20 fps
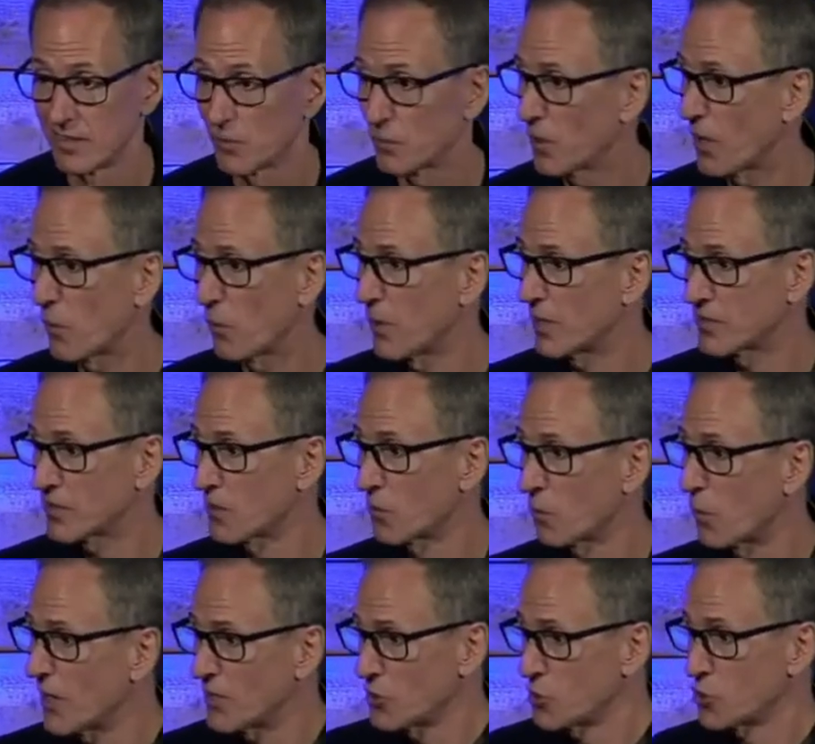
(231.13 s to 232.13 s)

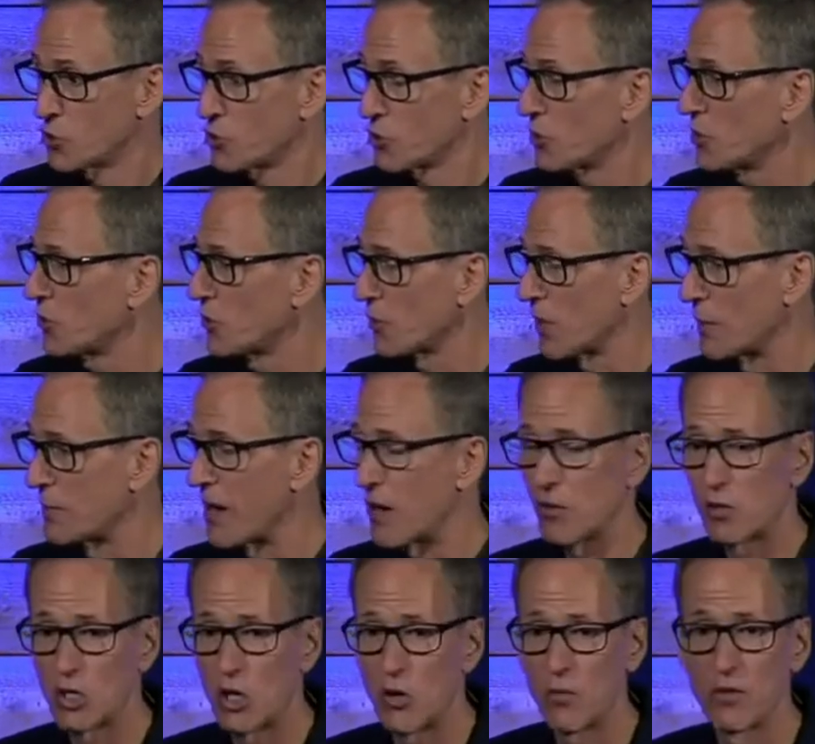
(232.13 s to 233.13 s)
What's true
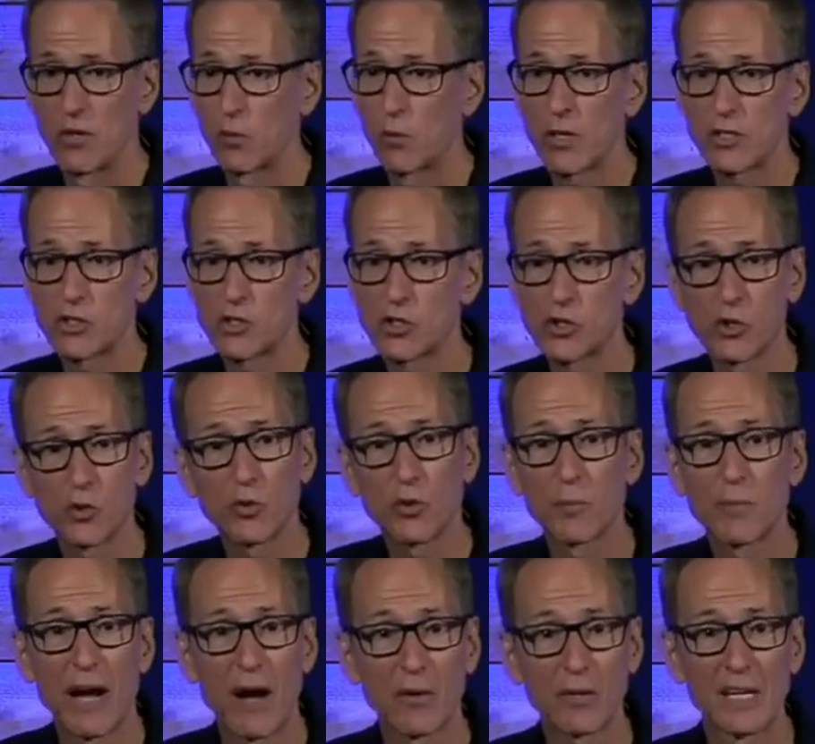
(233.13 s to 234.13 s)
about COVID? What's true
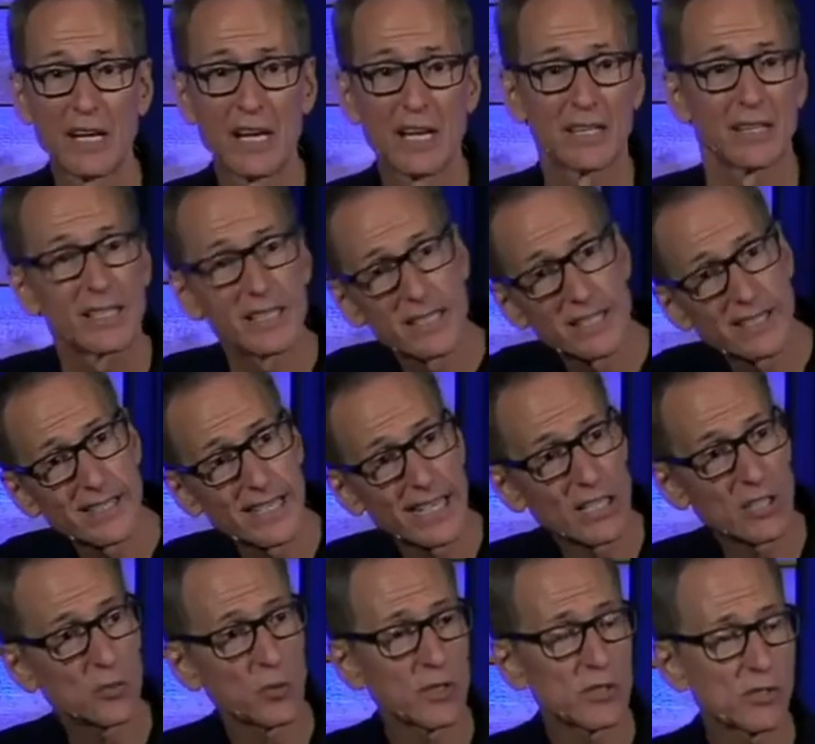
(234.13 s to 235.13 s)
about the
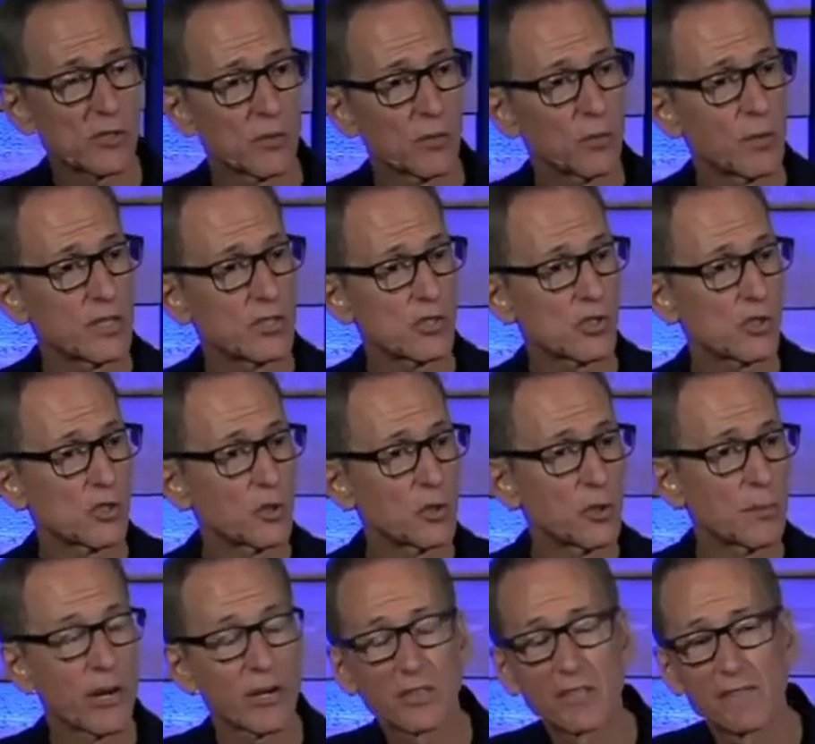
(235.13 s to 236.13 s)
disease? What's true
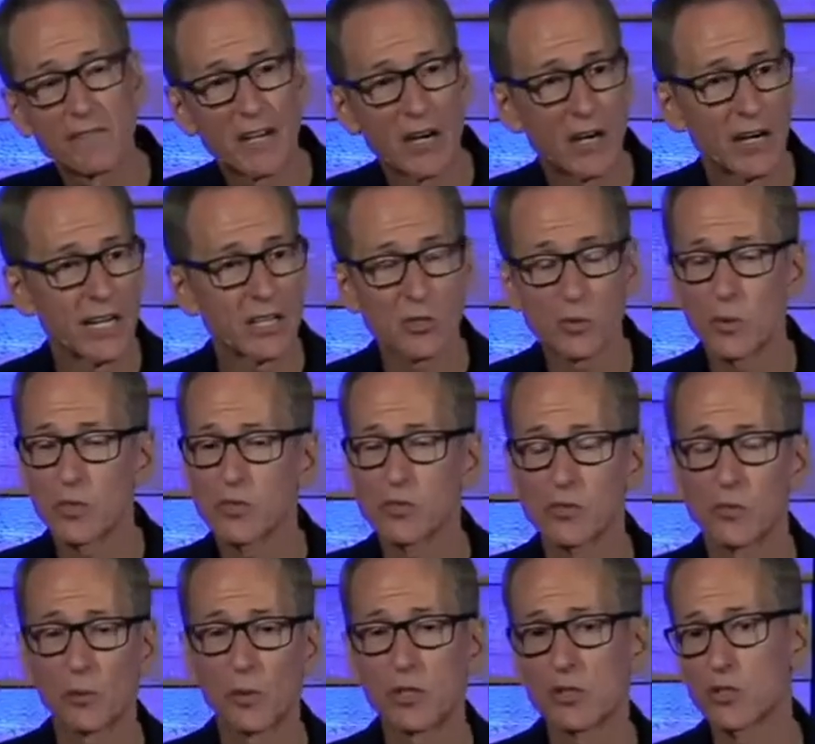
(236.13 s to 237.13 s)
about the variants?
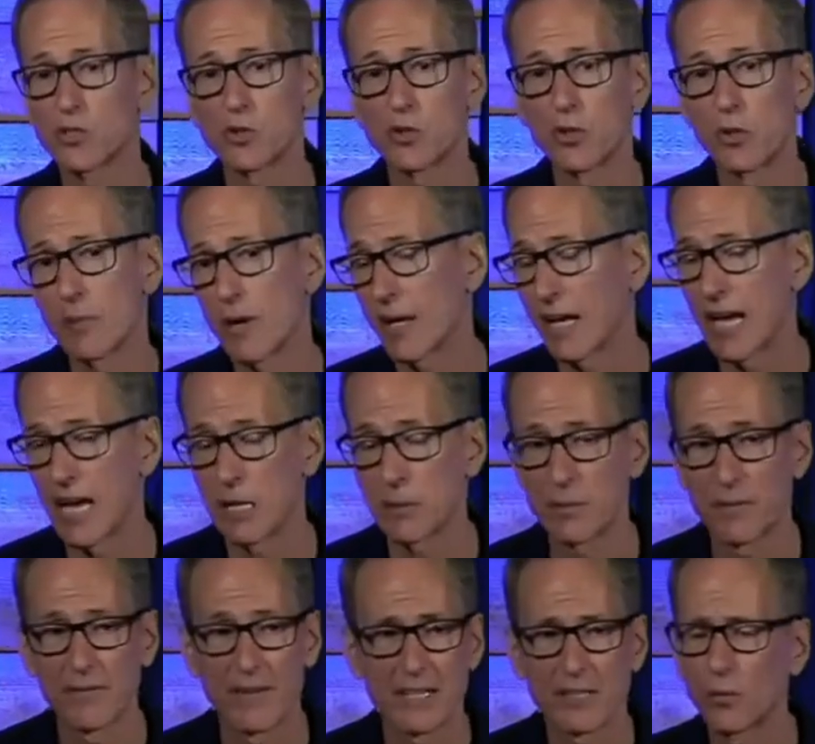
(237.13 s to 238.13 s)
What's true about how to
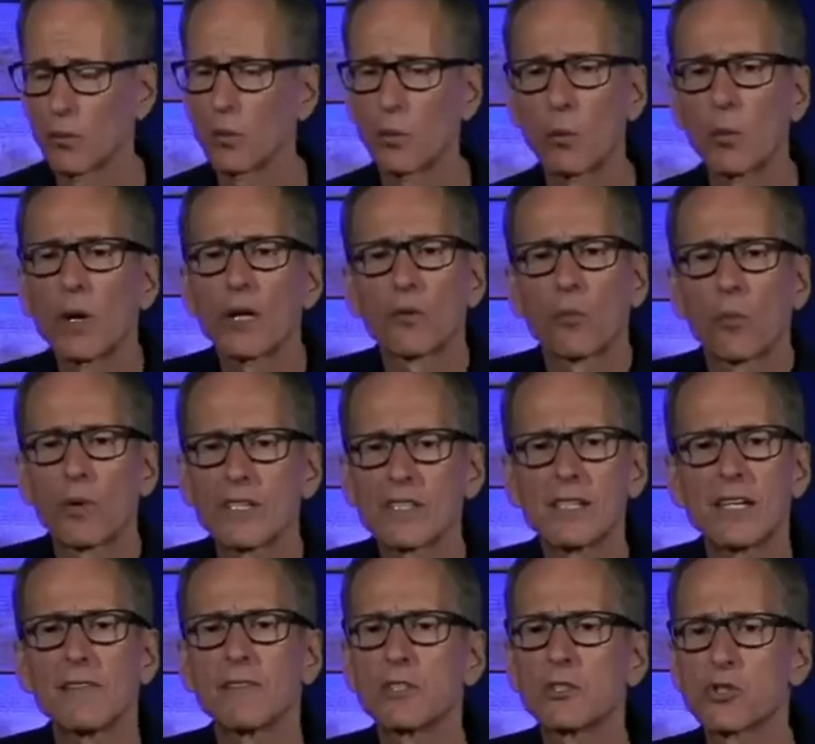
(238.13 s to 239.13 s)
prevent it?
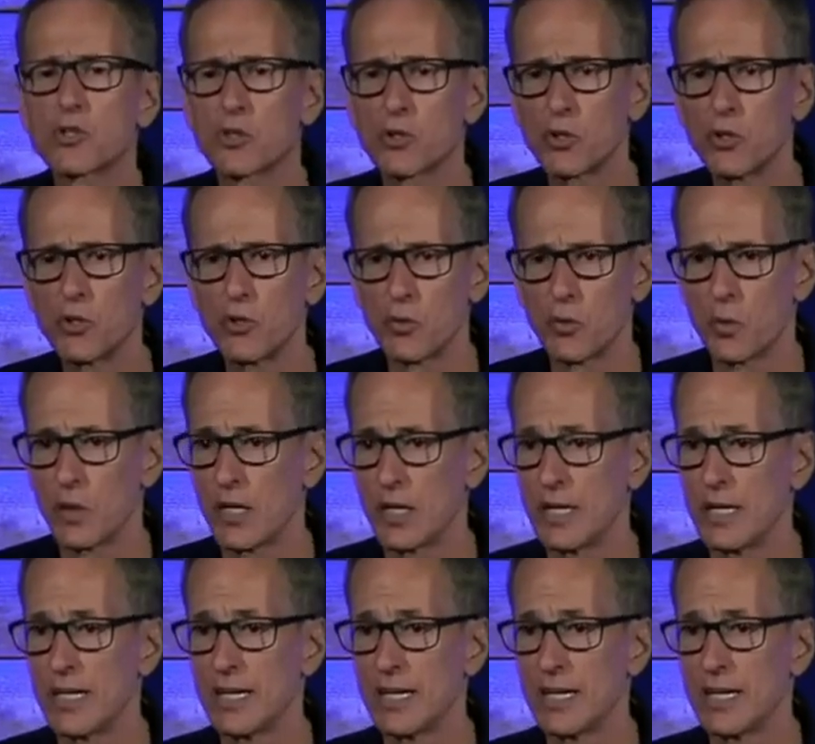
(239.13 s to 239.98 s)
What's even true?